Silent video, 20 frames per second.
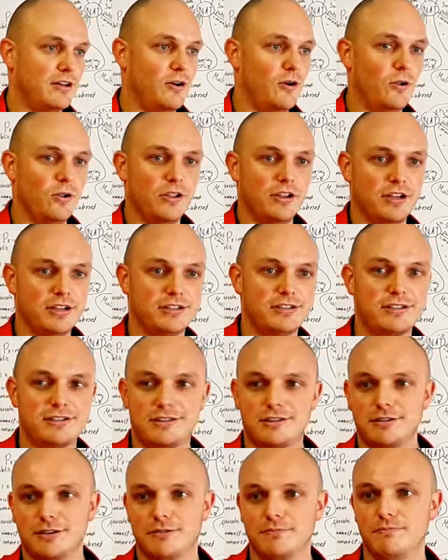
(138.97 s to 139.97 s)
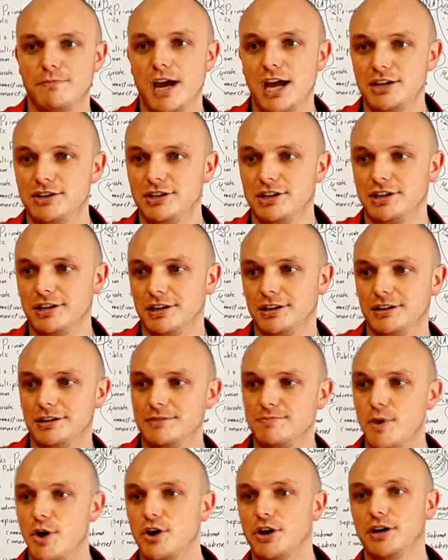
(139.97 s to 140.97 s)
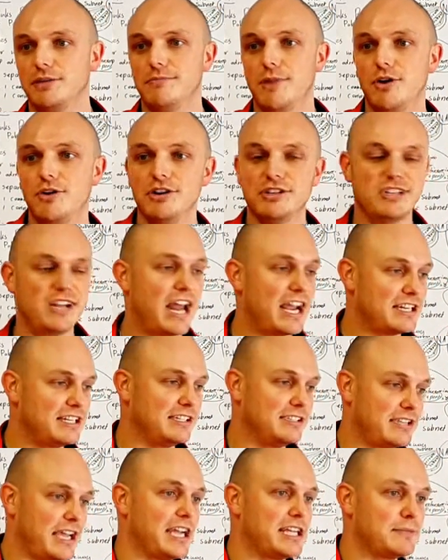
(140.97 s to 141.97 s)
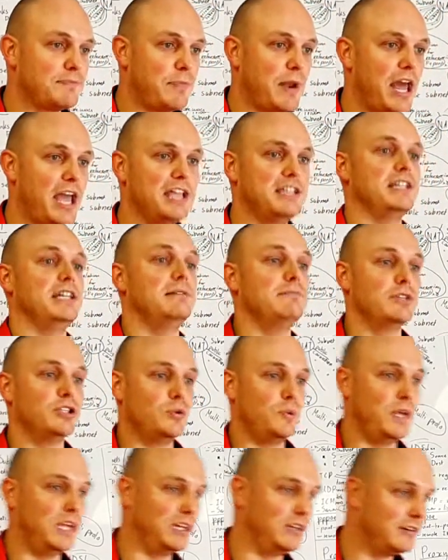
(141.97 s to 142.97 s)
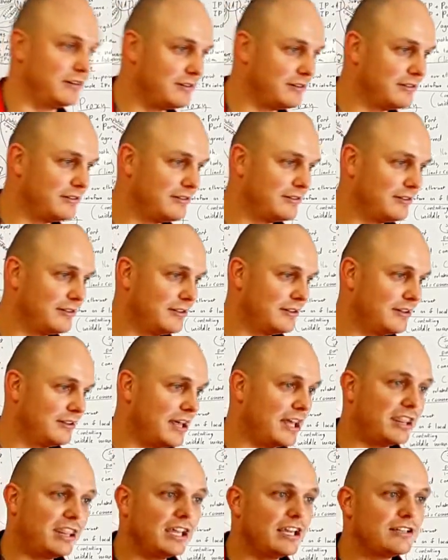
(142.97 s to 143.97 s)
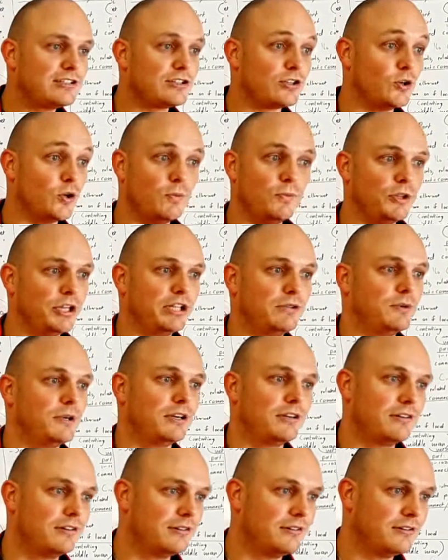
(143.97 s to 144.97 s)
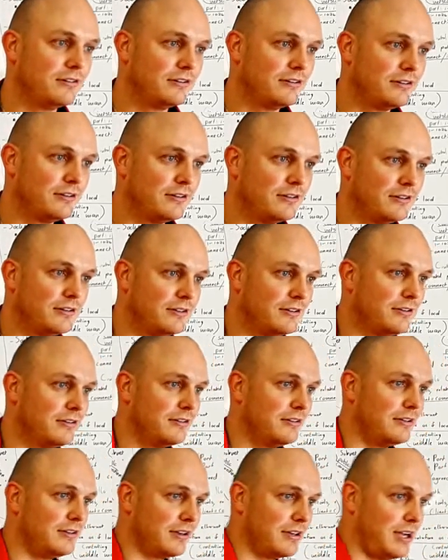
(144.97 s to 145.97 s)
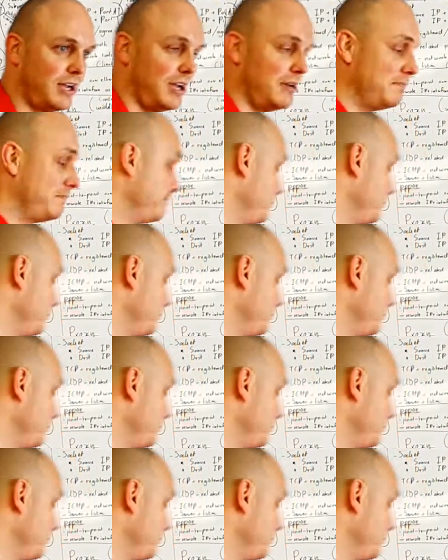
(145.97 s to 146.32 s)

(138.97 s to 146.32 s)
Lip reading: all this magic and smoke and mirrors that actually takes place in between. They think it's a normal network. Okay.